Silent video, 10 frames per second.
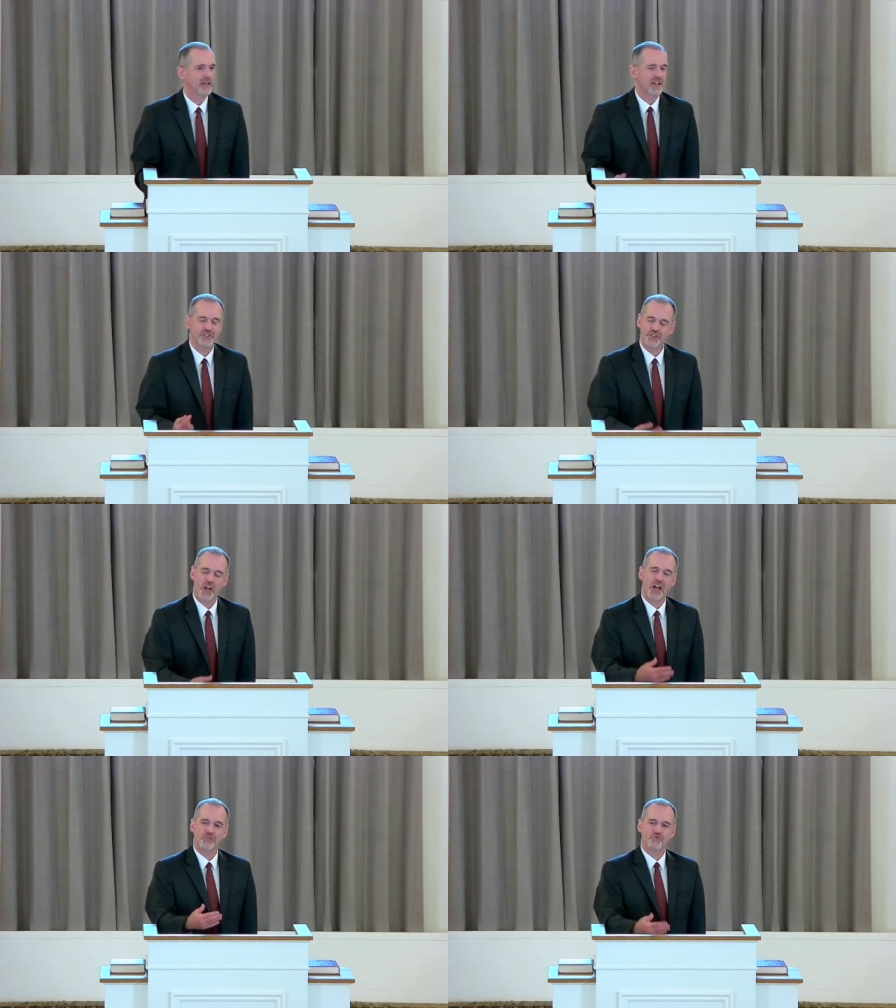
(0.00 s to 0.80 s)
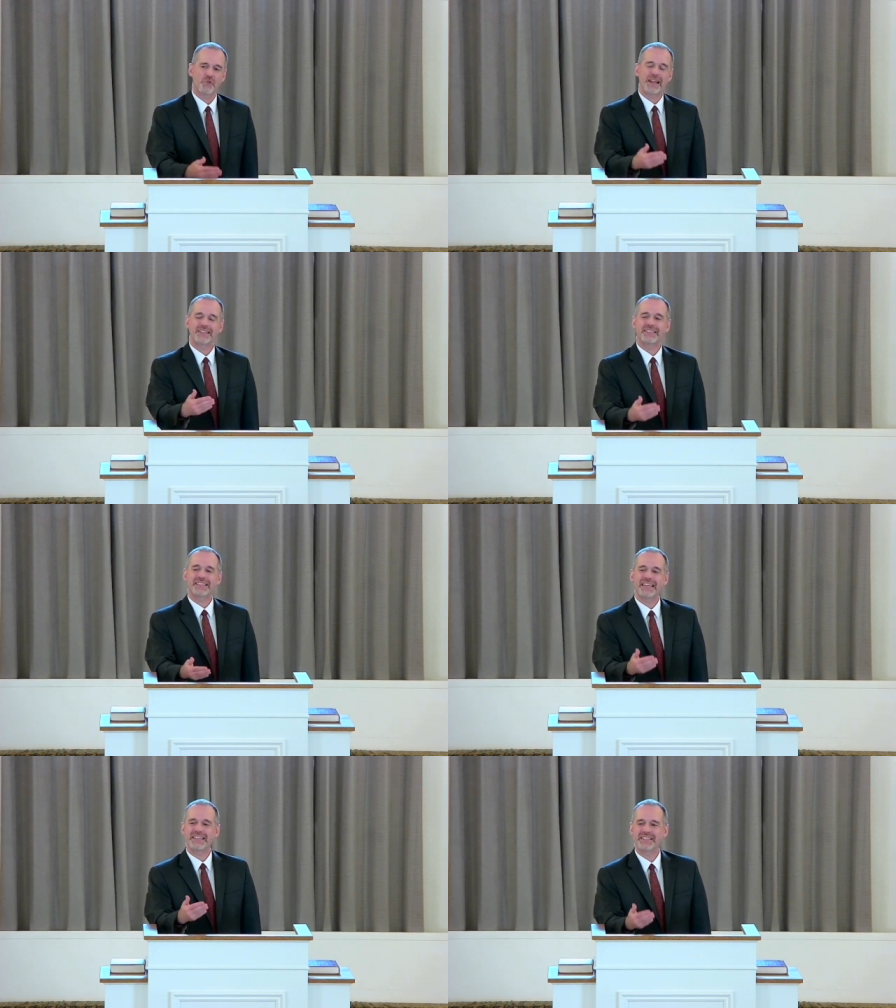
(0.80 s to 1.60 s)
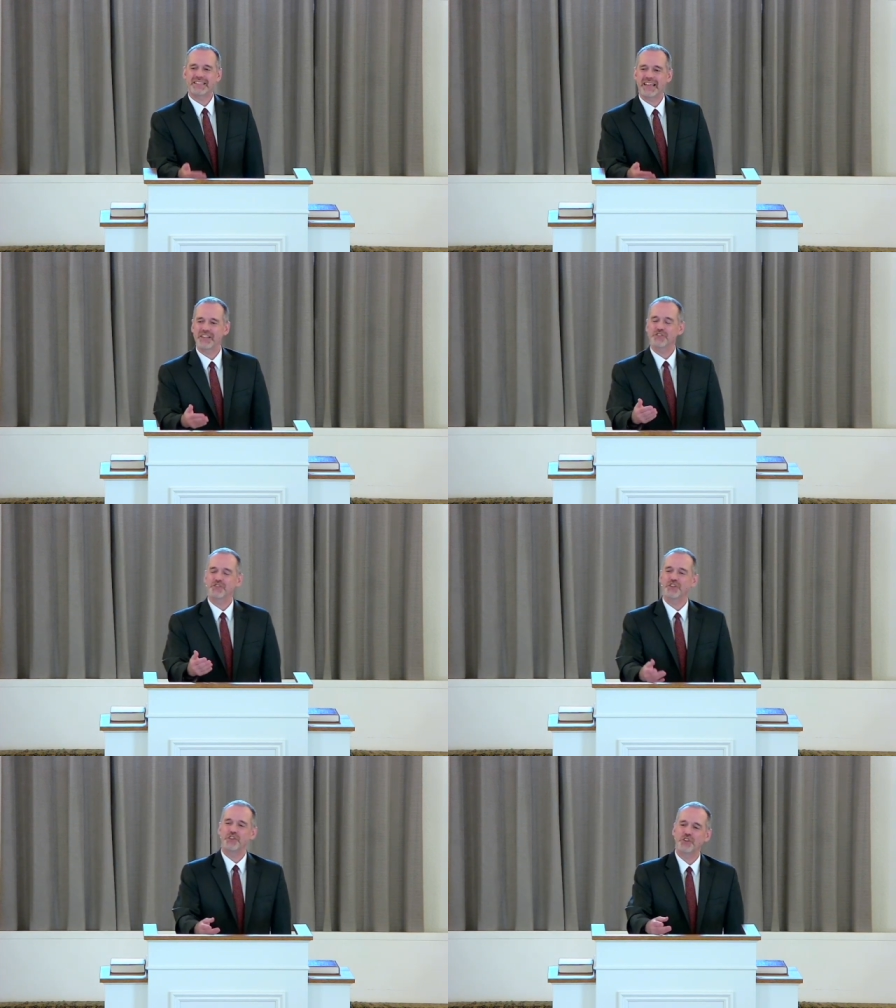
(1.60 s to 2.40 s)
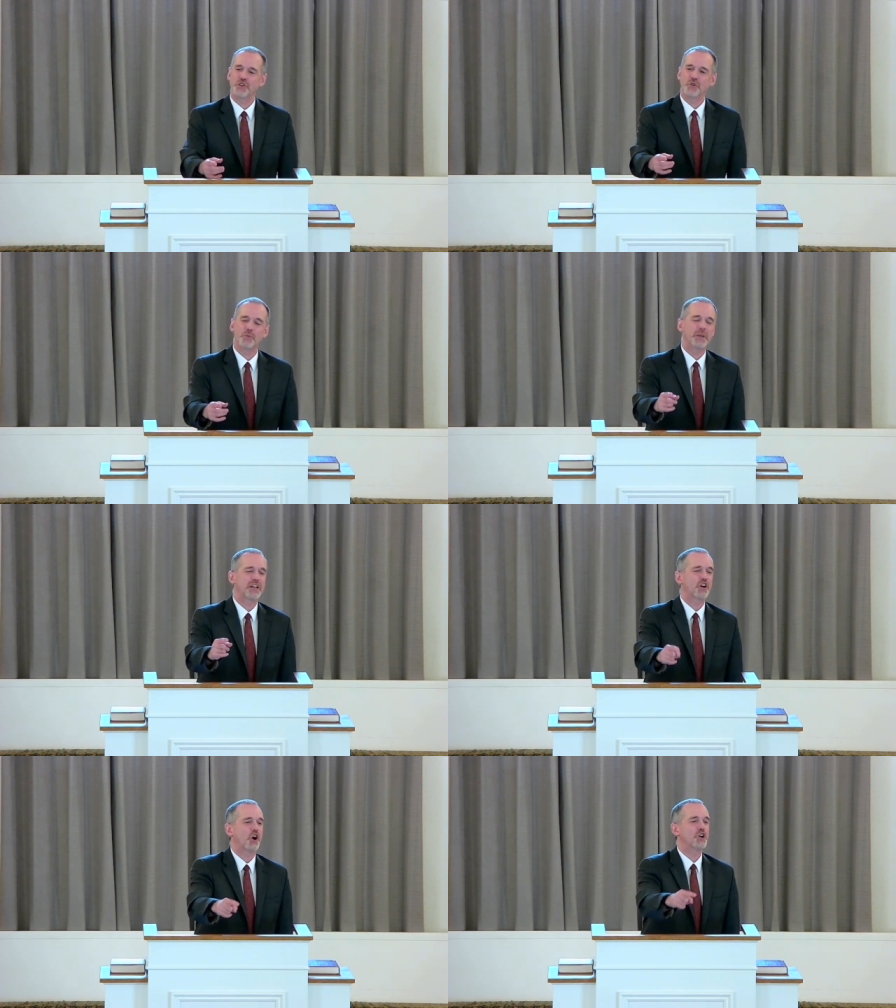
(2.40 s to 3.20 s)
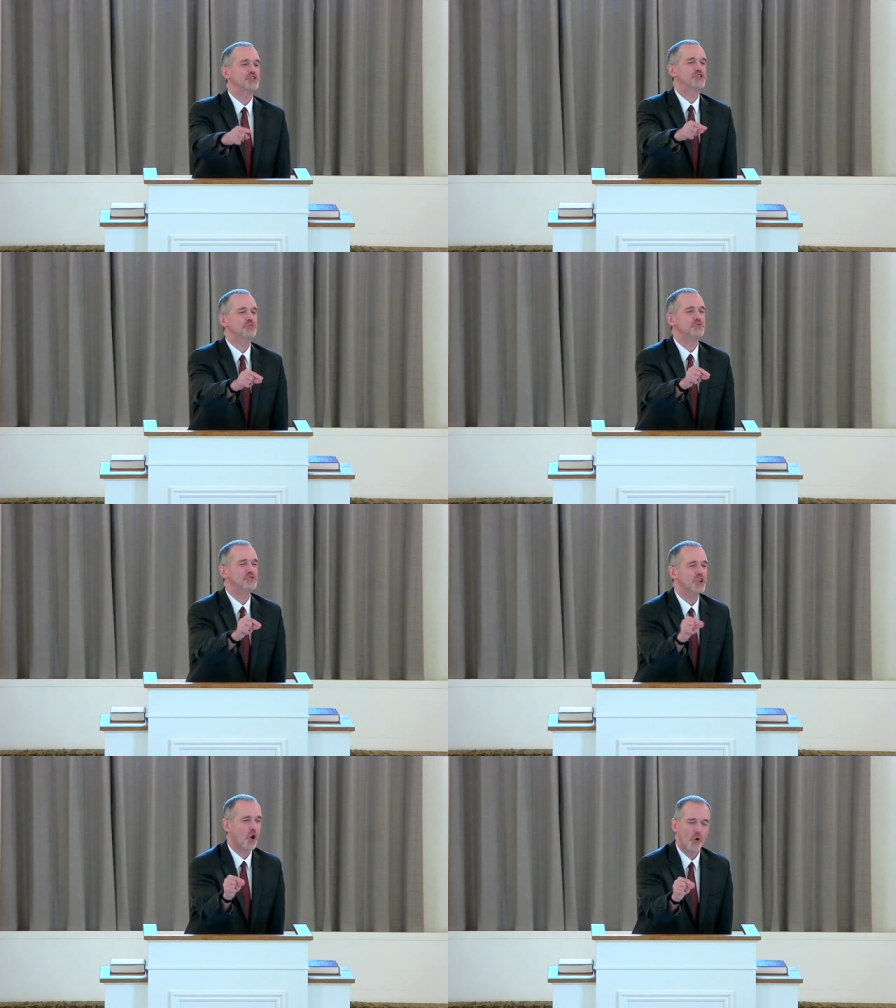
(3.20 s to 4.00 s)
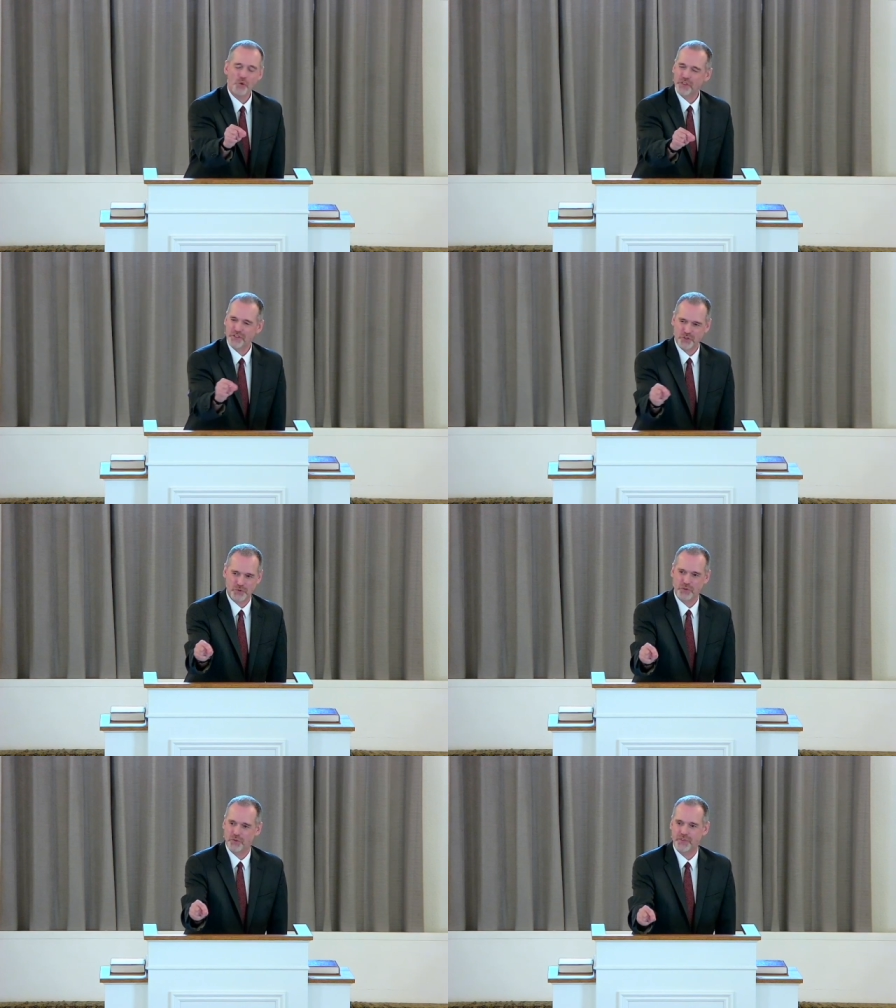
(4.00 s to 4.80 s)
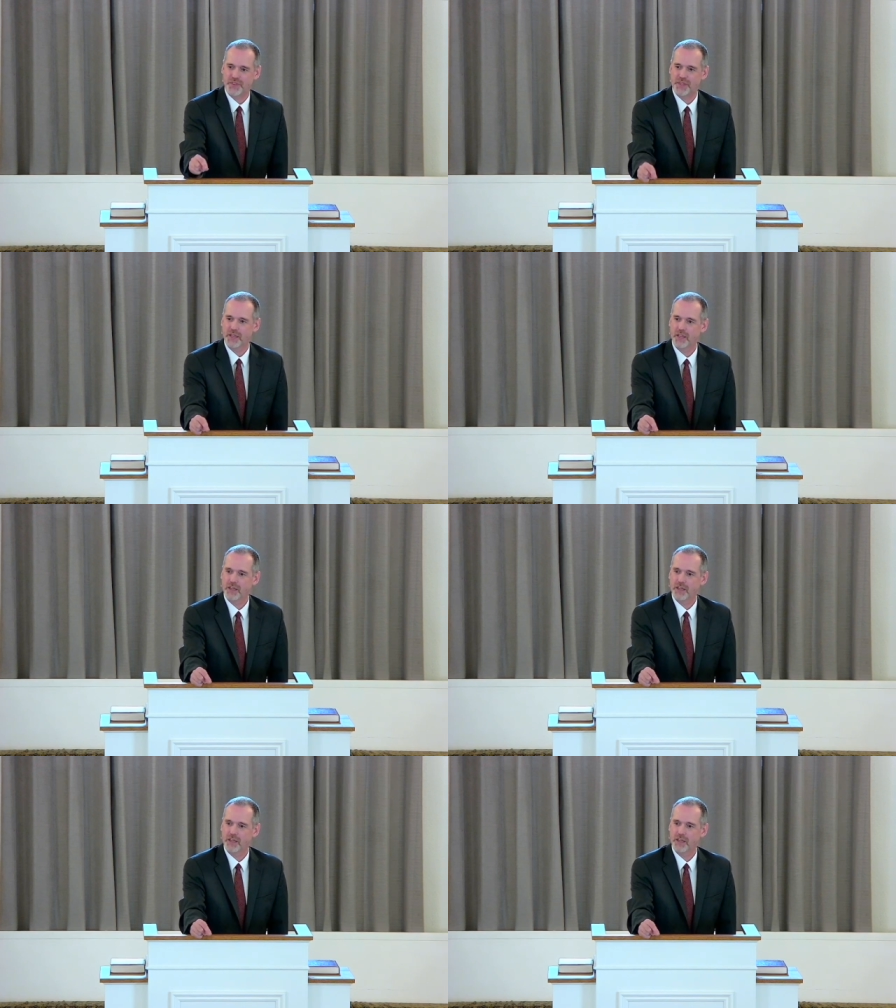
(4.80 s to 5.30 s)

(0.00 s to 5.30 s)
And John writes these things to you because you know the truth,